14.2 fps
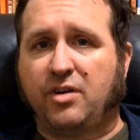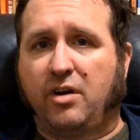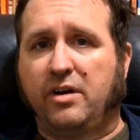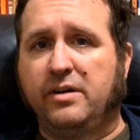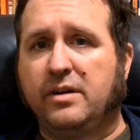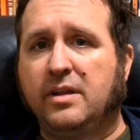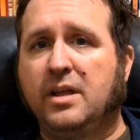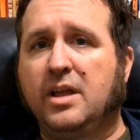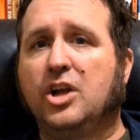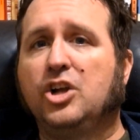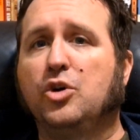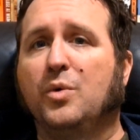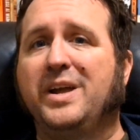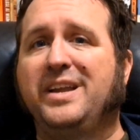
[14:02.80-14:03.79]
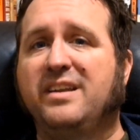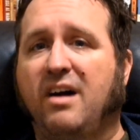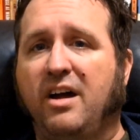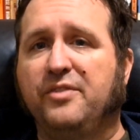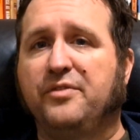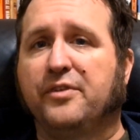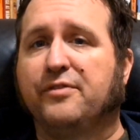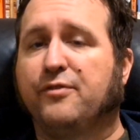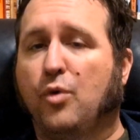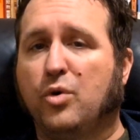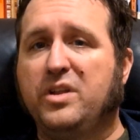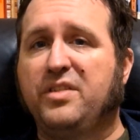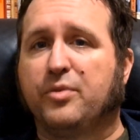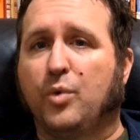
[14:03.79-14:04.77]
start, going 9 for
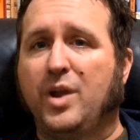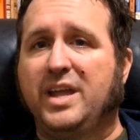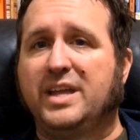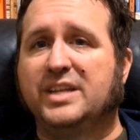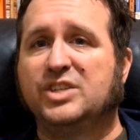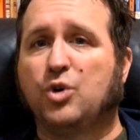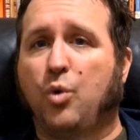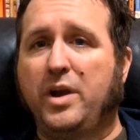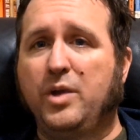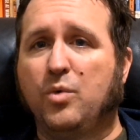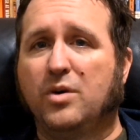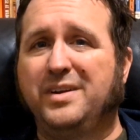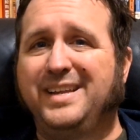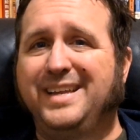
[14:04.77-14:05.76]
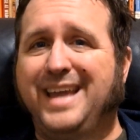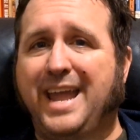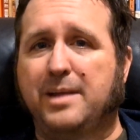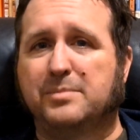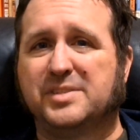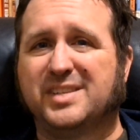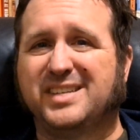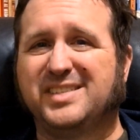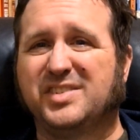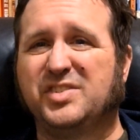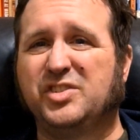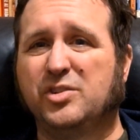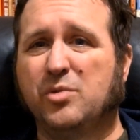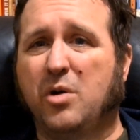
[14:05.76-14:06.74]
43 in 21 games. That's a
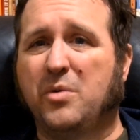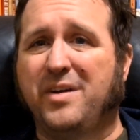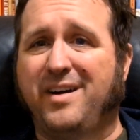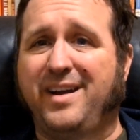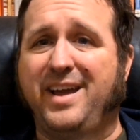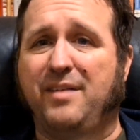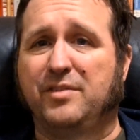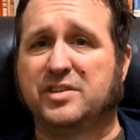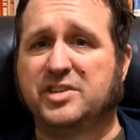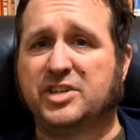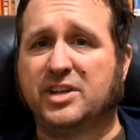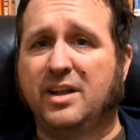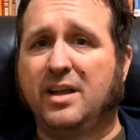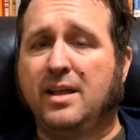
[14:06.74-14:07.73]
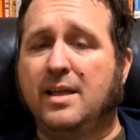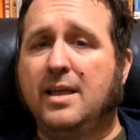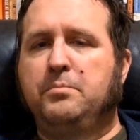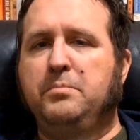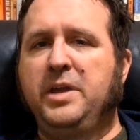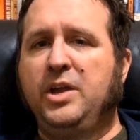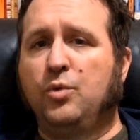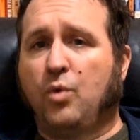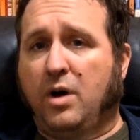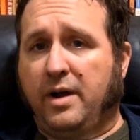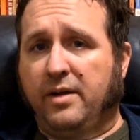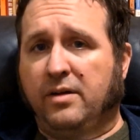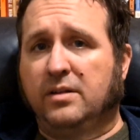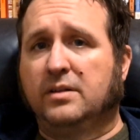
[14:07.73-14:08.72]
.209 average.
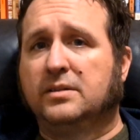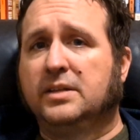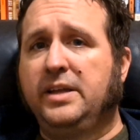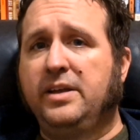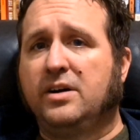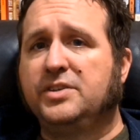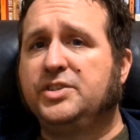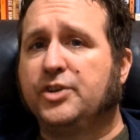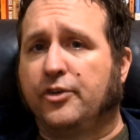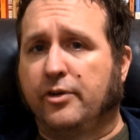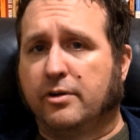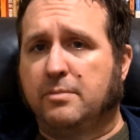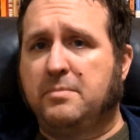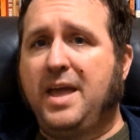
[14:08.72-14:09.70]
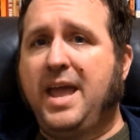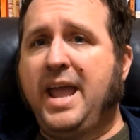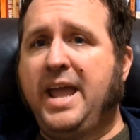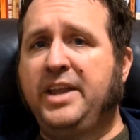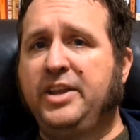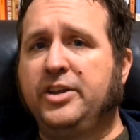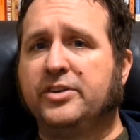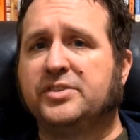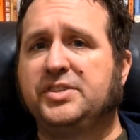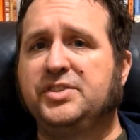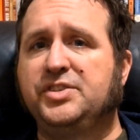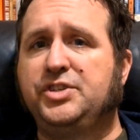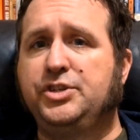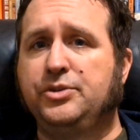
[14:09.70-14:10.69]
Meanwhile, Leon Durham, 8 years
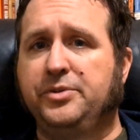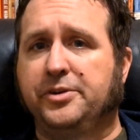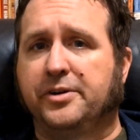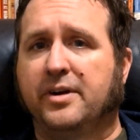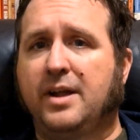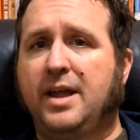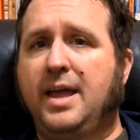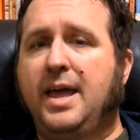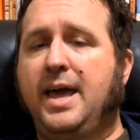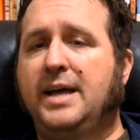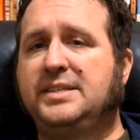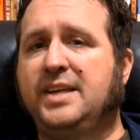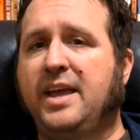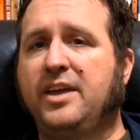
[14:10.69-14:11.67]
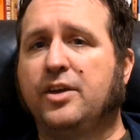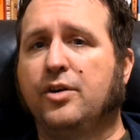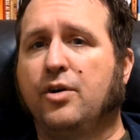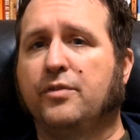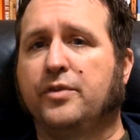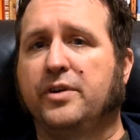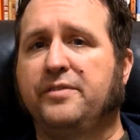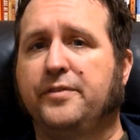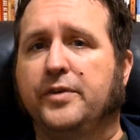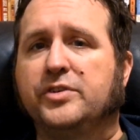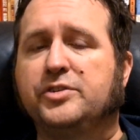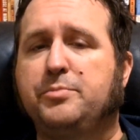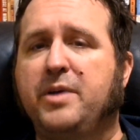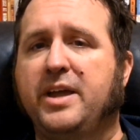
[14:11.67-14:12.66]
his junior, had taken over at
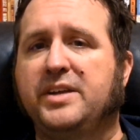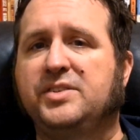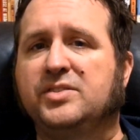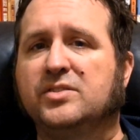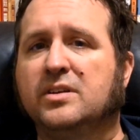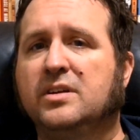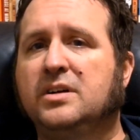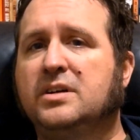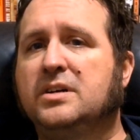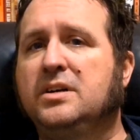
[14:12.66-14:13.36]
first base.